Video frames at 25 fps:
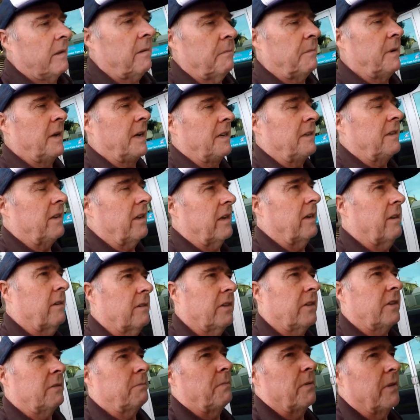but I'll
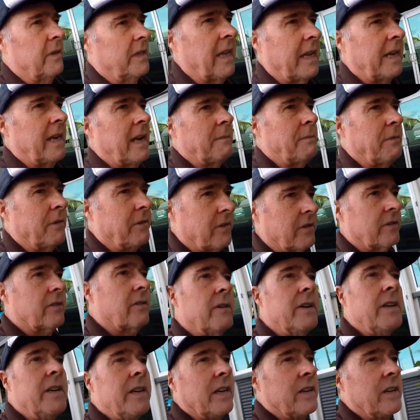just put that up on screen.